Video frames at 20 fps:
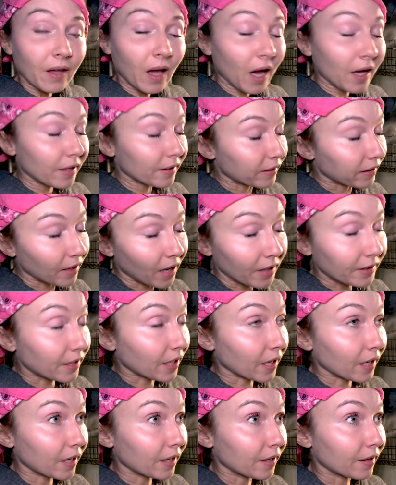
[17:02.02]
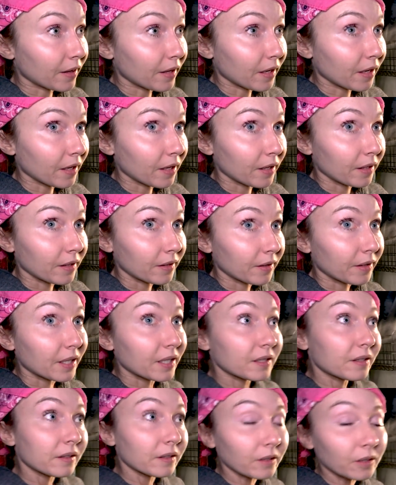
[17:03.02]
I'll tell you, the
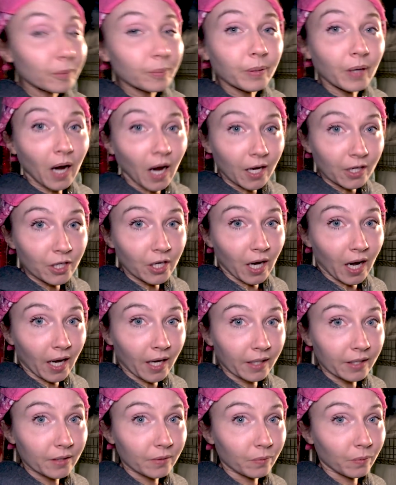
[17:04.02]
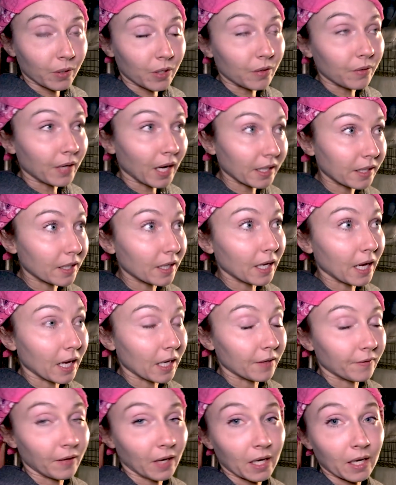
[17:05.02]
these little projects, when you get to the
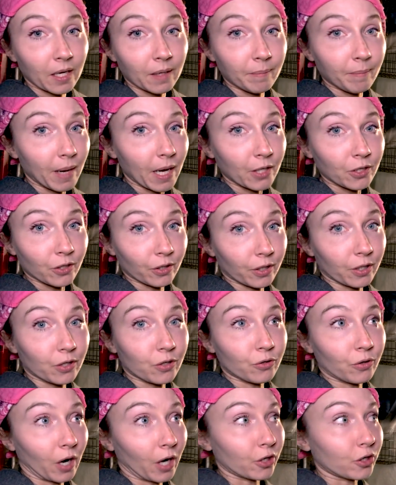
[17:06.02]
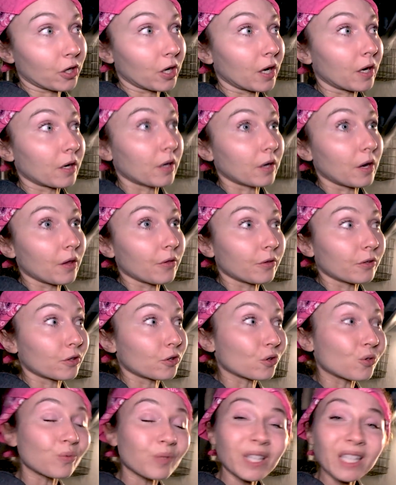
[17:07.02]
end of any major construction, they're
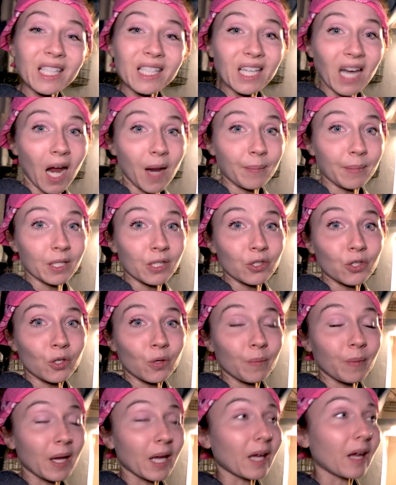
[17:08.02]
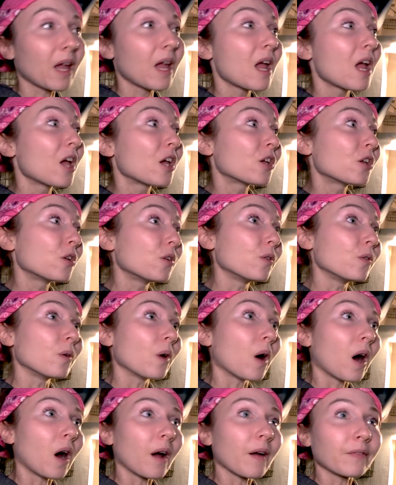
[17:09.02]
just really time consuming.
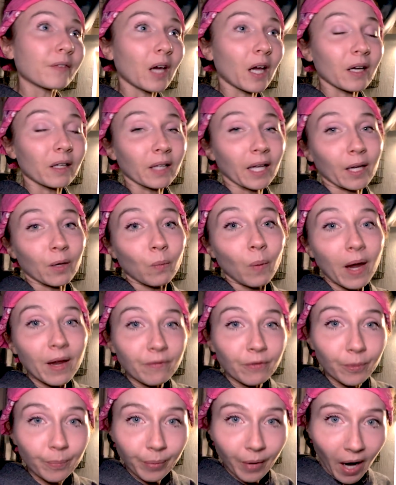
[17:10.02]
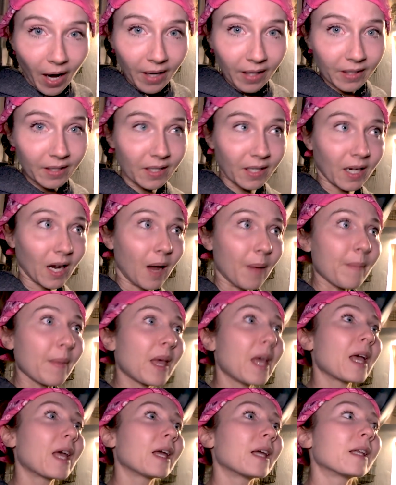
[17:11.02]
You, I've got to like wait for products to come
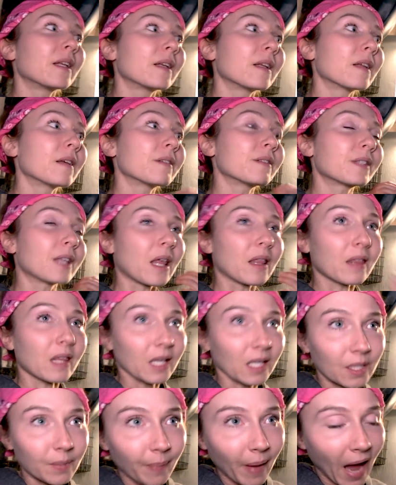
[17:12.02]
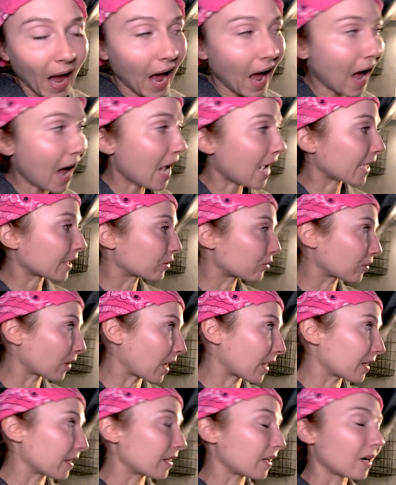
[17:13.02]
in, send things back,
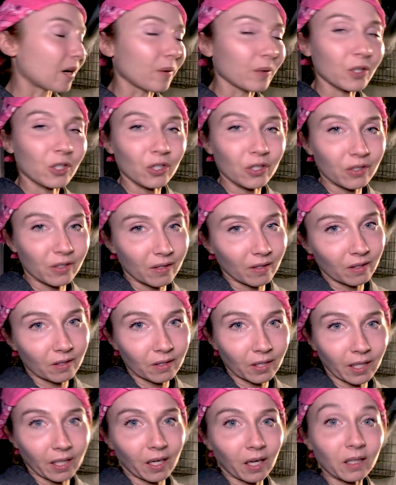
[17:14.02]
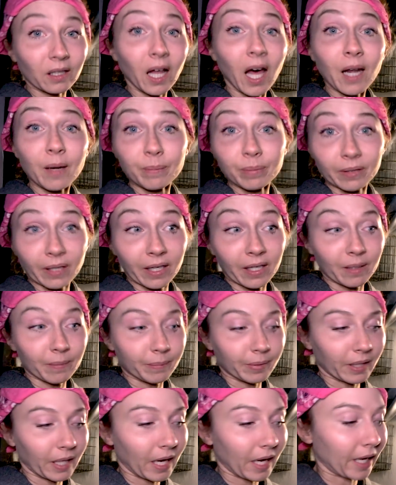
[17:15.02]
try, you know, it's just, it's like a lot of plug
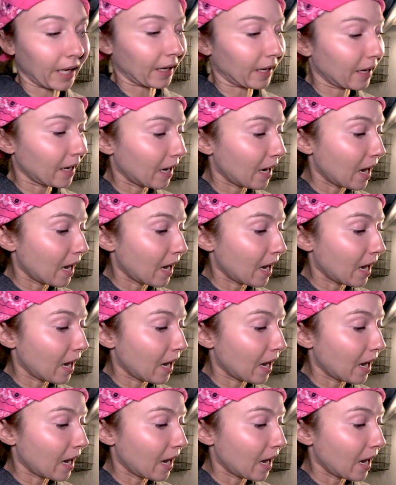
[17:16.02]
and play.